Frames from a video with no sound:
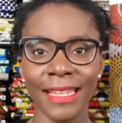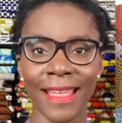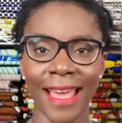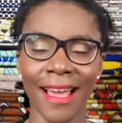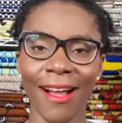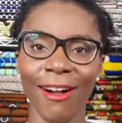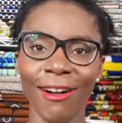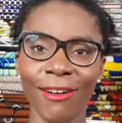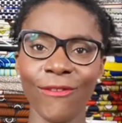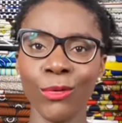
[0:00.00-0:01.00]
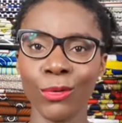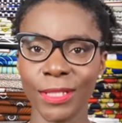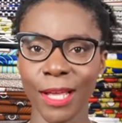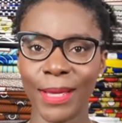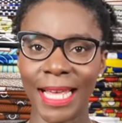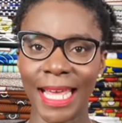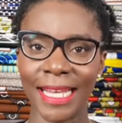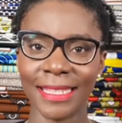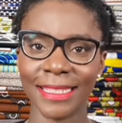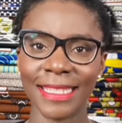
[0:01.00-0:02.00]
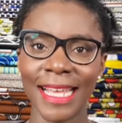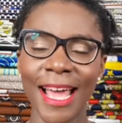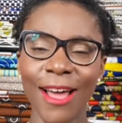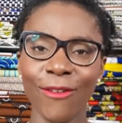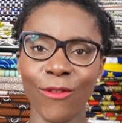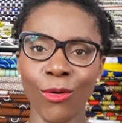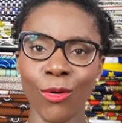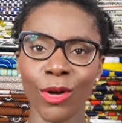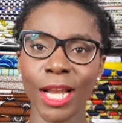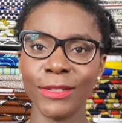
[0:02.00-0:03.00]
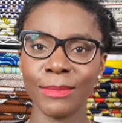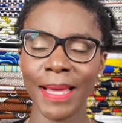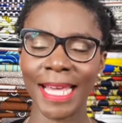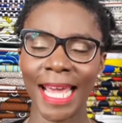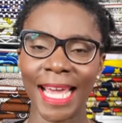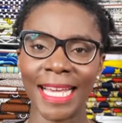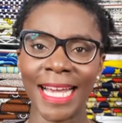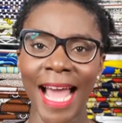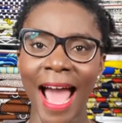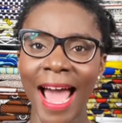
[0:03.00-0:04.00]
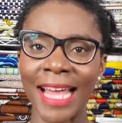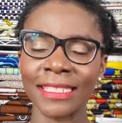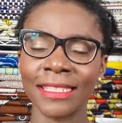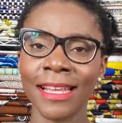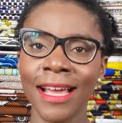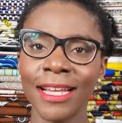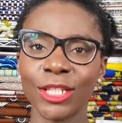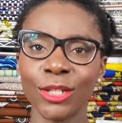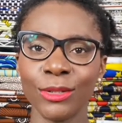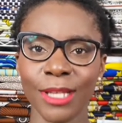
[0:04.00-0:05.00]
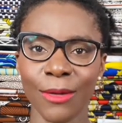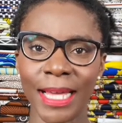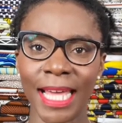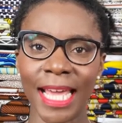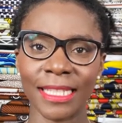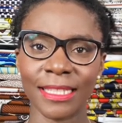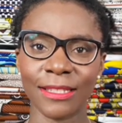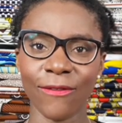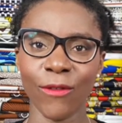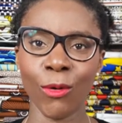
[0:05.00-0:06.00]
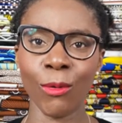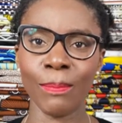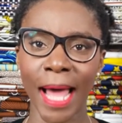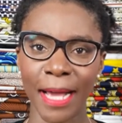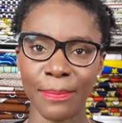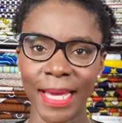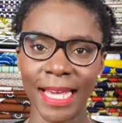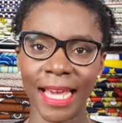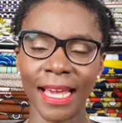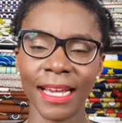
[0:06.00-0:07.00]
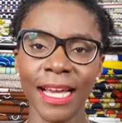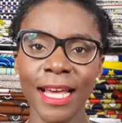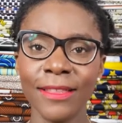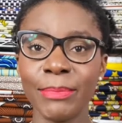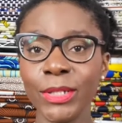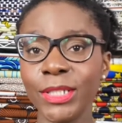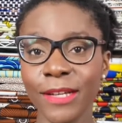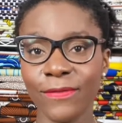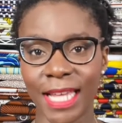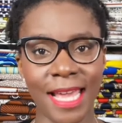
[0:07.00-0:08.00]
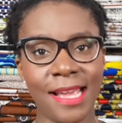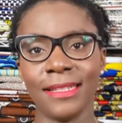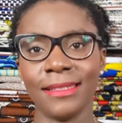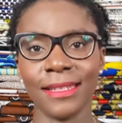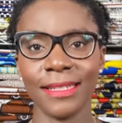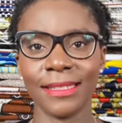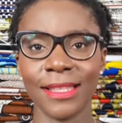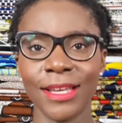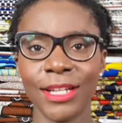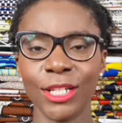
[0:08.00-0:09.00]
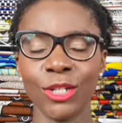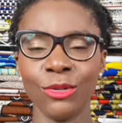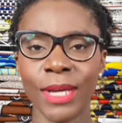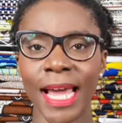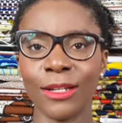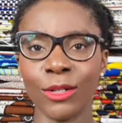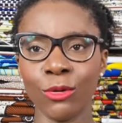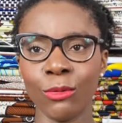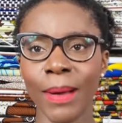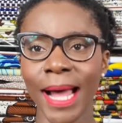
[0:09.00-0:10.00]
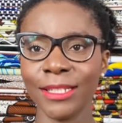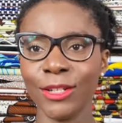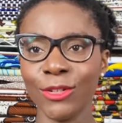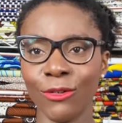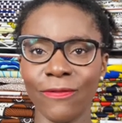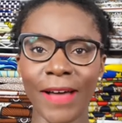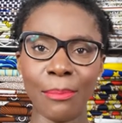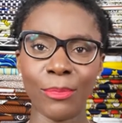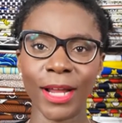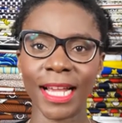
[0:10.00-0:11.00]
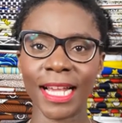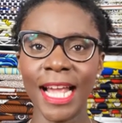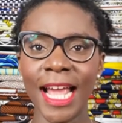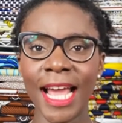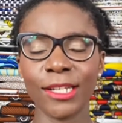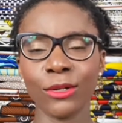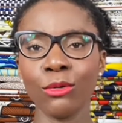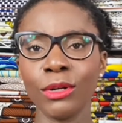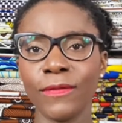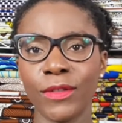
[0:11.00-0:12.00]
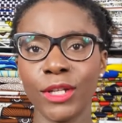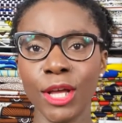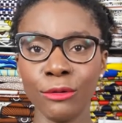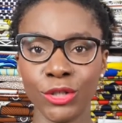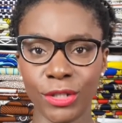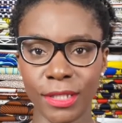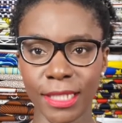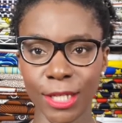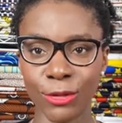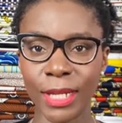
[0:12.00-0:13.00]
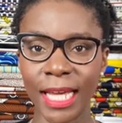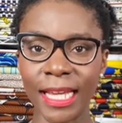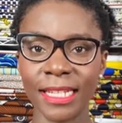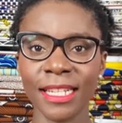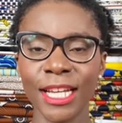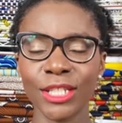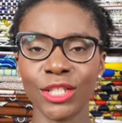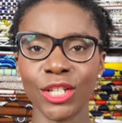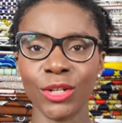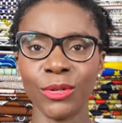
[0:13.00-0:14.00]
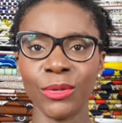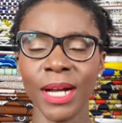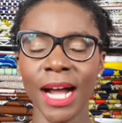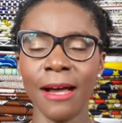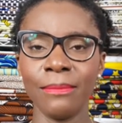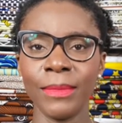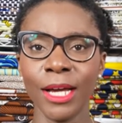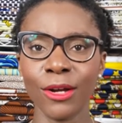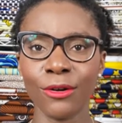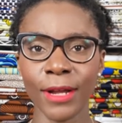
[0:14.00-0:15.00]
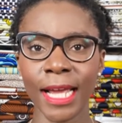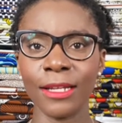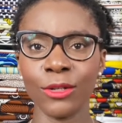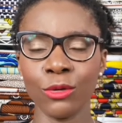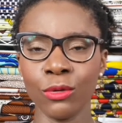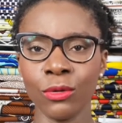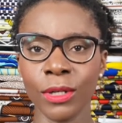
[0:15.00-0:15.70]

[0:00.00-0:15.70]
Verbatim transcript: there are four sewing kits for clothes making and two sewing kits for bag making. The beauty of the kits is that you get your pattern, your fabric and all of the notions that you need to um, create your